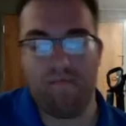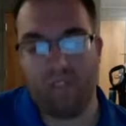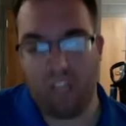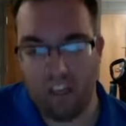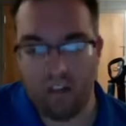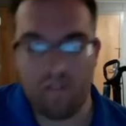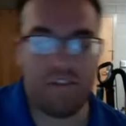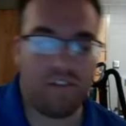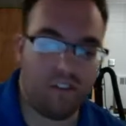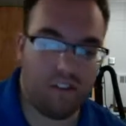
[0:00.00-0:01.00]

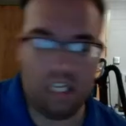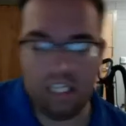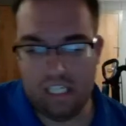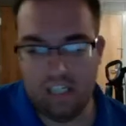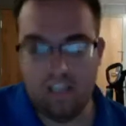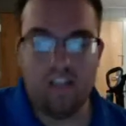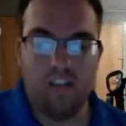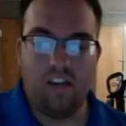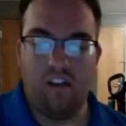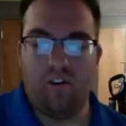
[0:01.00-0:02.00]
Gifts,
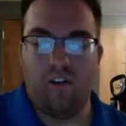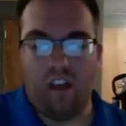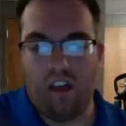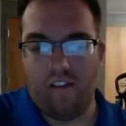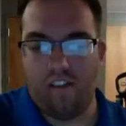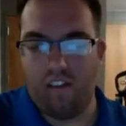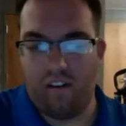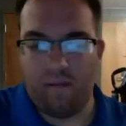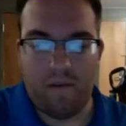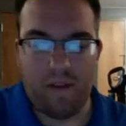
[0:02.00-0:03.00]
have it in there
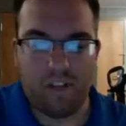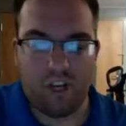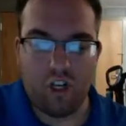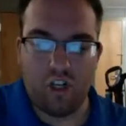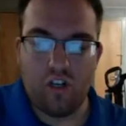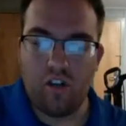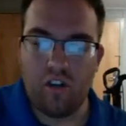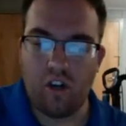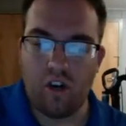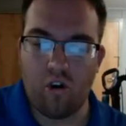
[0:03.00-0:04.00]
maybe as a cushion.
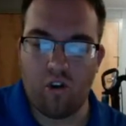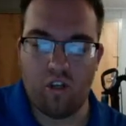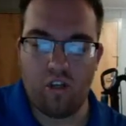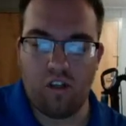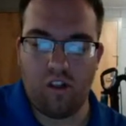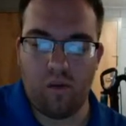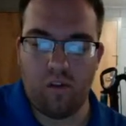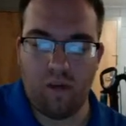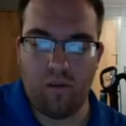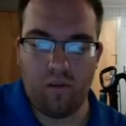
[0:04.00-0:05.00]
Groceries, I lowered
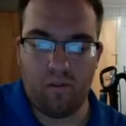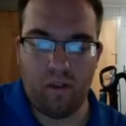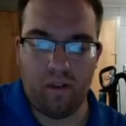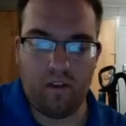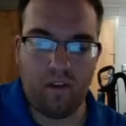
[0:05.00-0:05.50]
that one a bit.